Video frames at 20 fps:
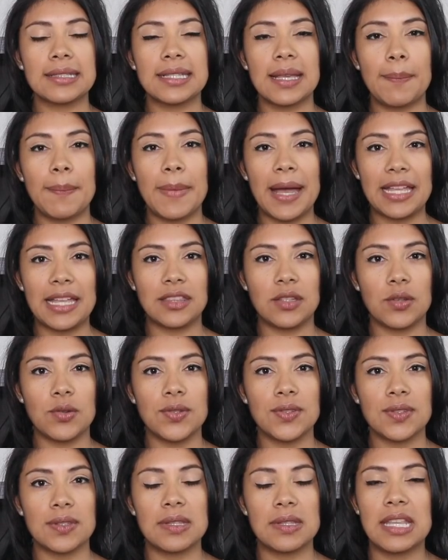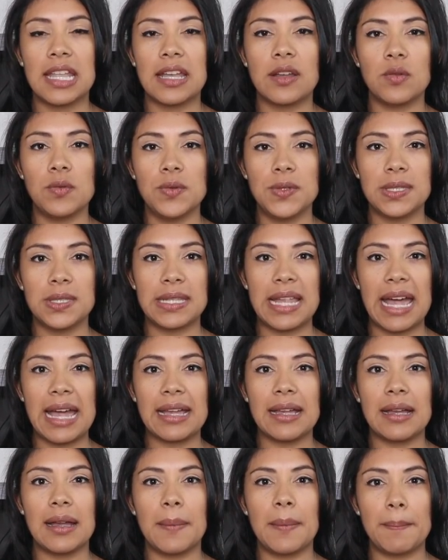zapatos te
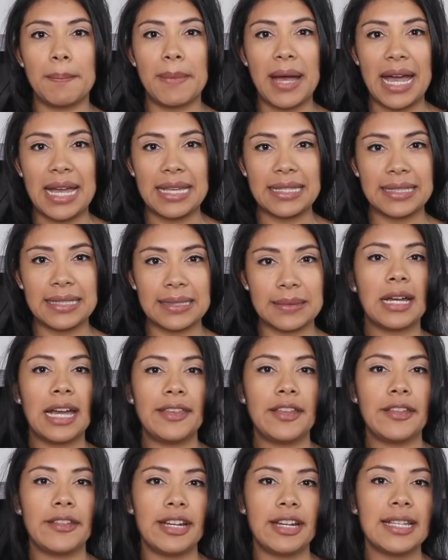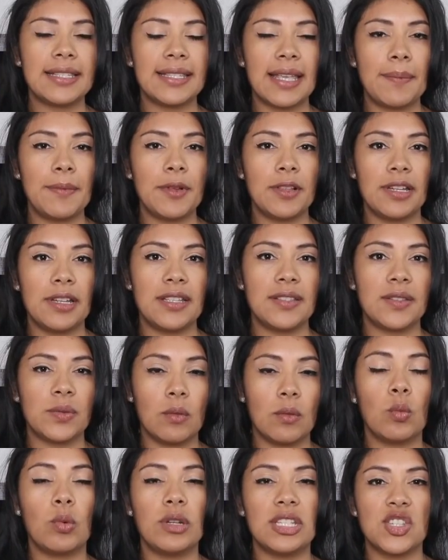gustan más? Another example is,
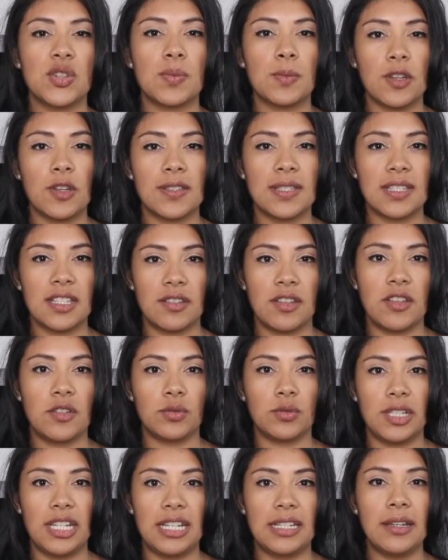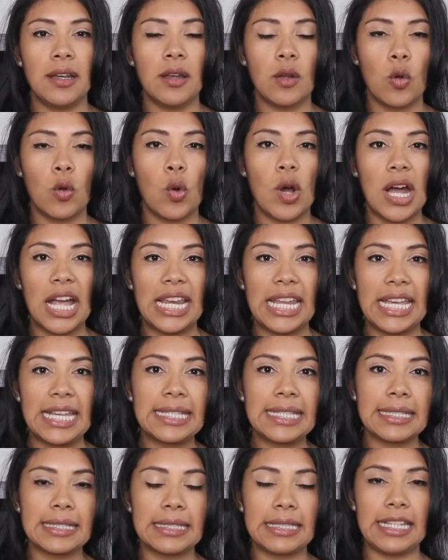which books did you read?
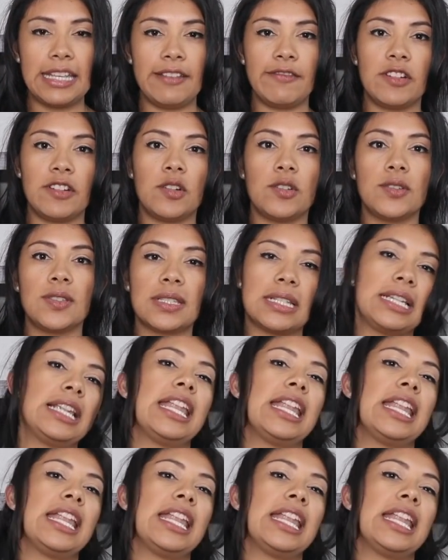¿Cuáles libros